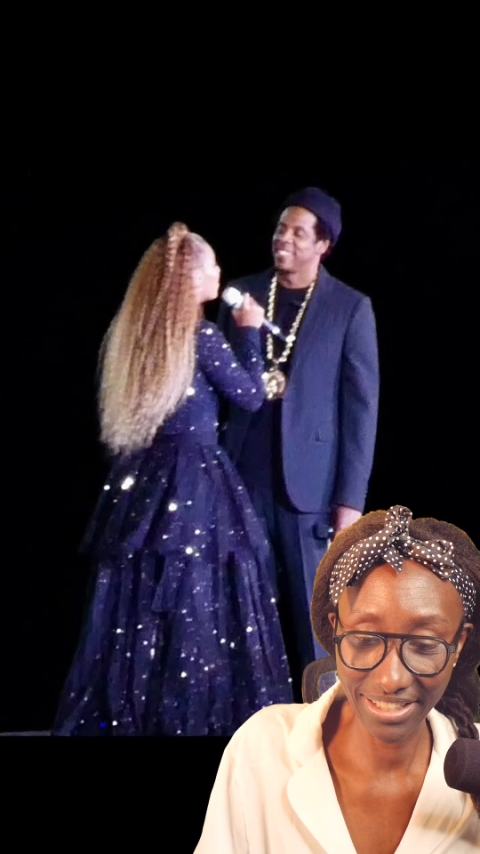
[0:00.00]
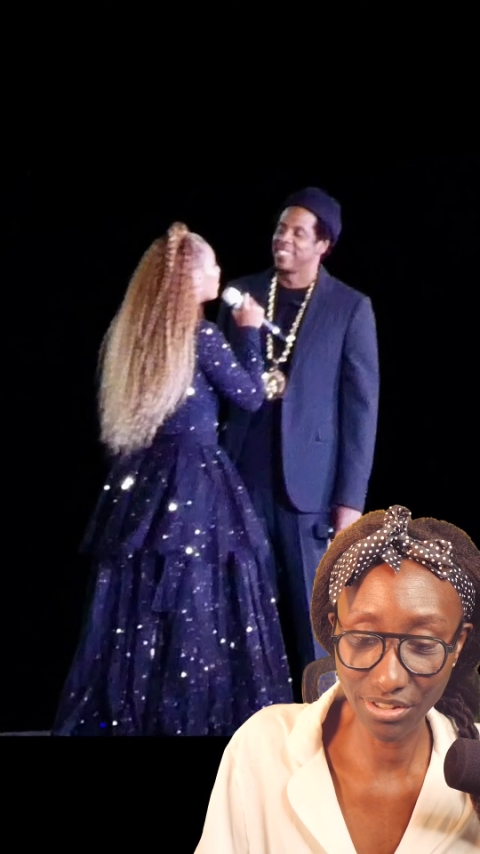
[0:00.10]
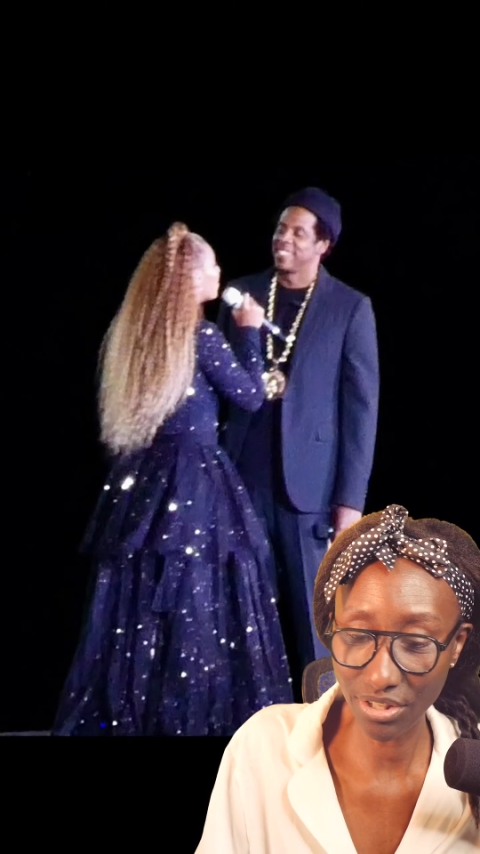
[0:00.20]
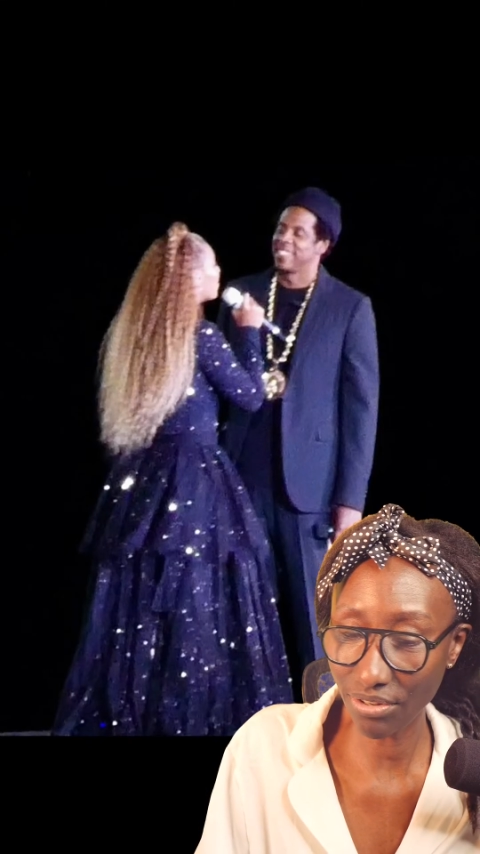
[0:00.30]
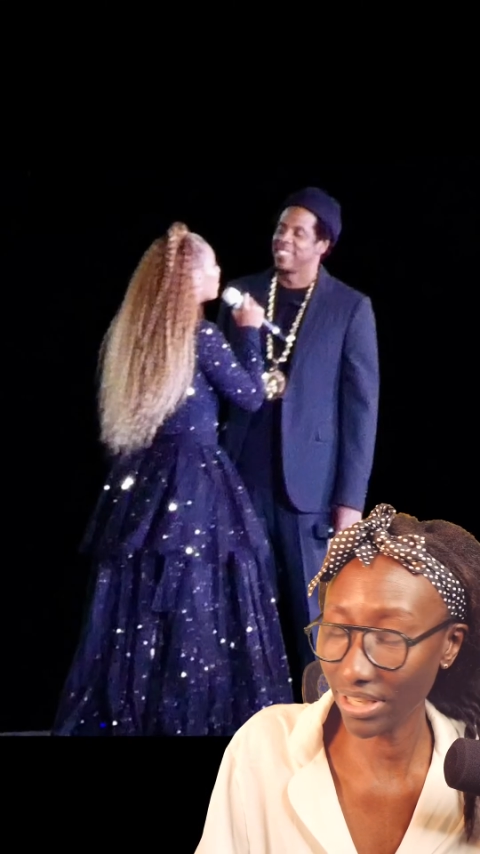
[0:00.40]

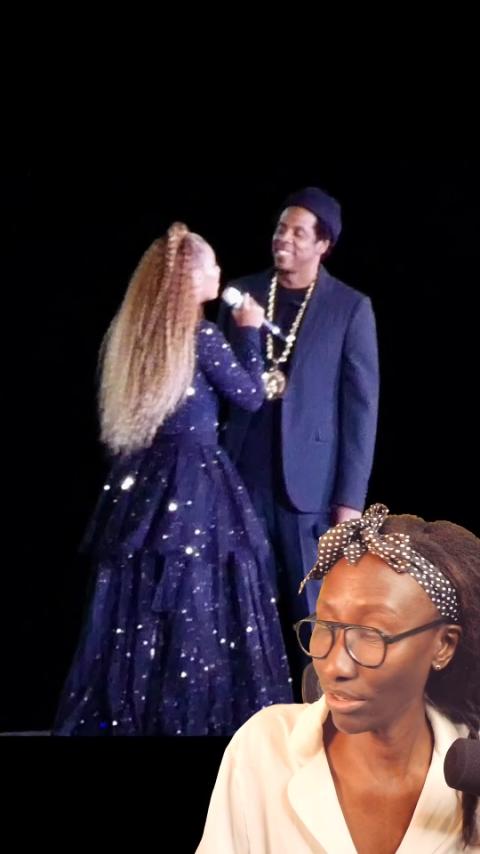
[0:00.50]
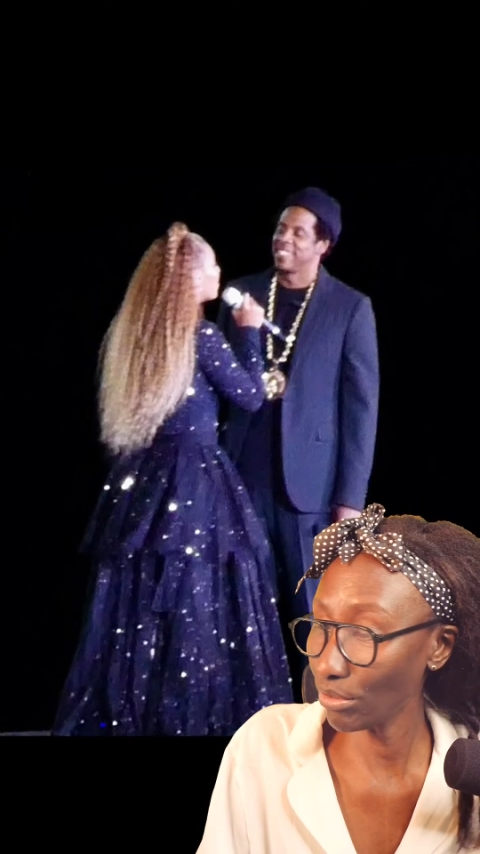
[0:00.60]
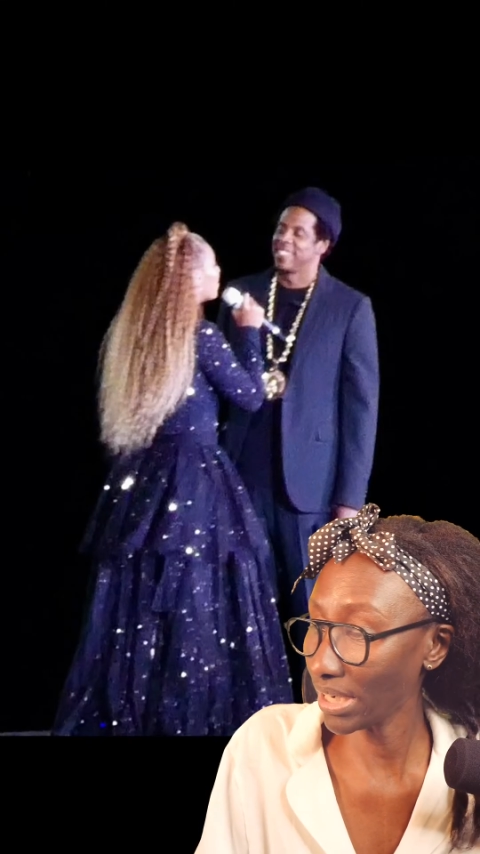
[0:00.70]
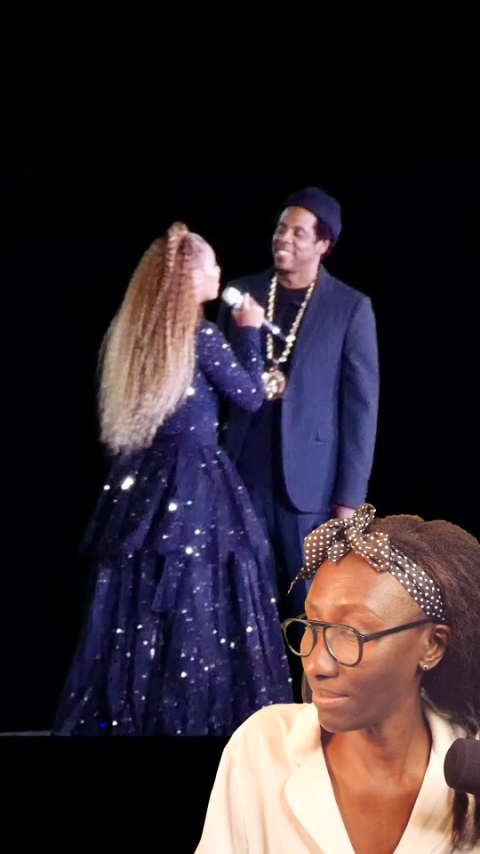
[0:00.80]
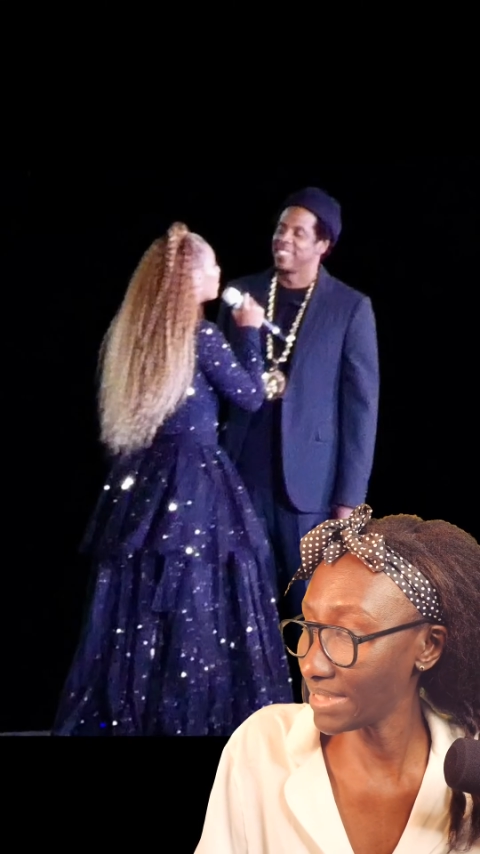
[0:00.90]
don't hear what
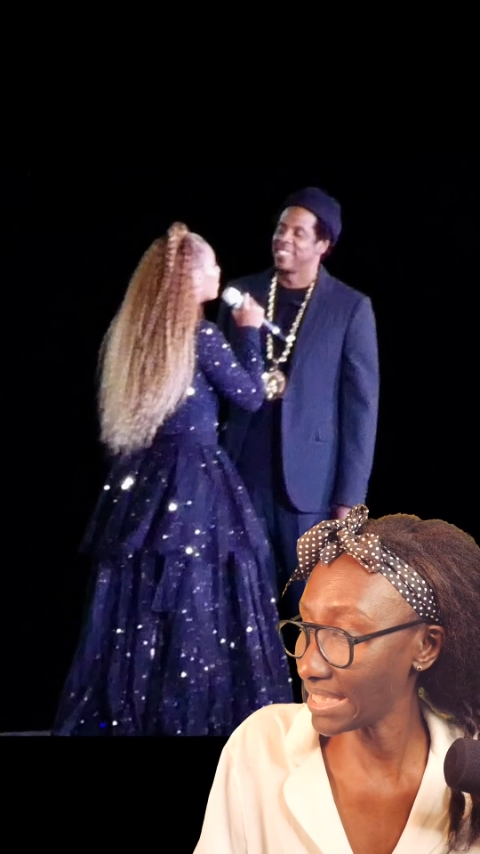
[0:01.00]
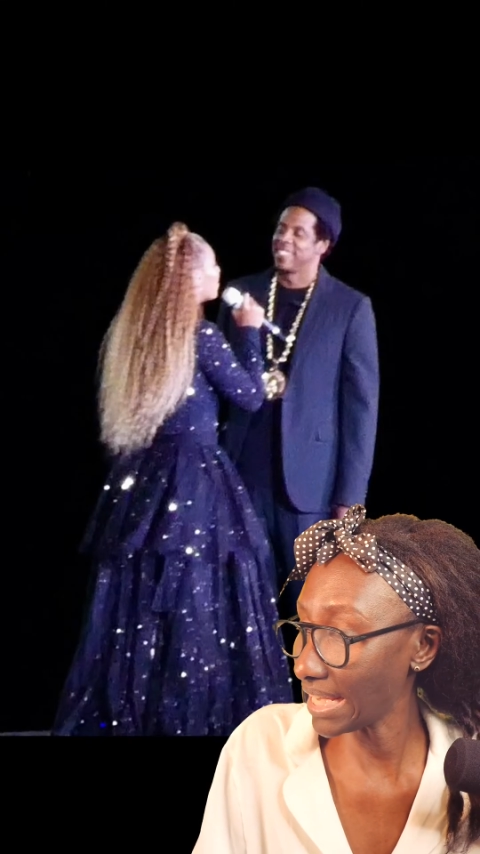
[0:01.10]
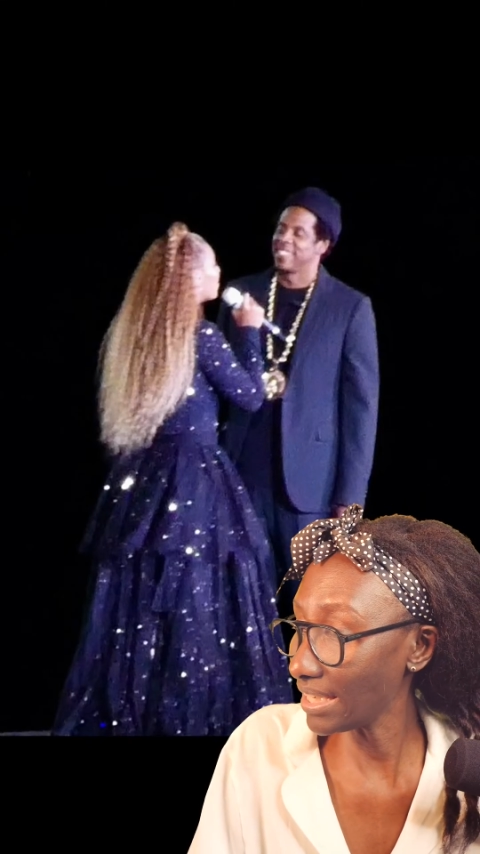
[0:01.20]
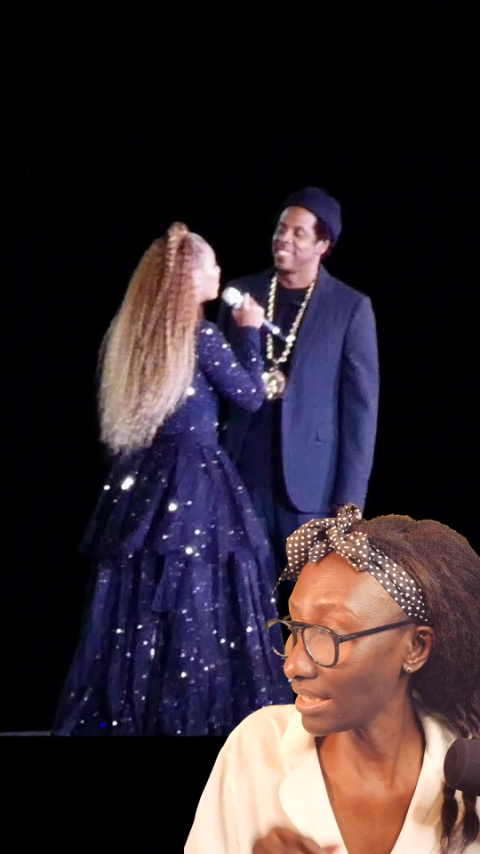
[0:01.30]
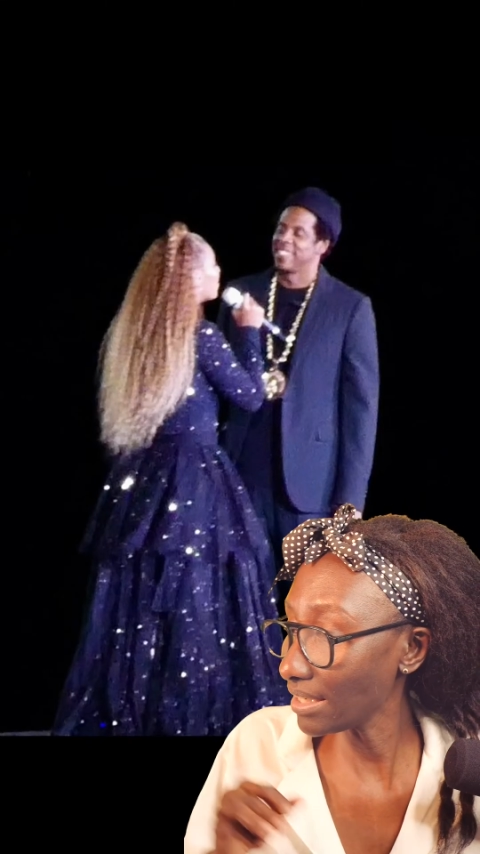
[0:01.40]
I'm
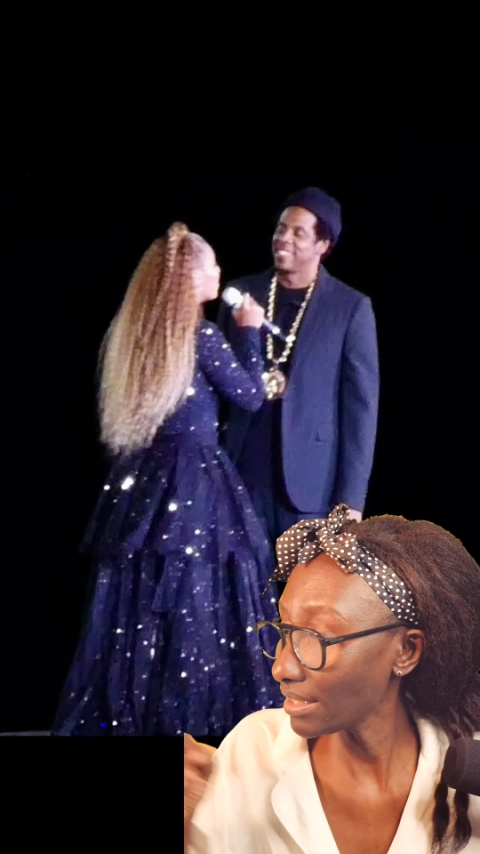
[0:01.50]
saying?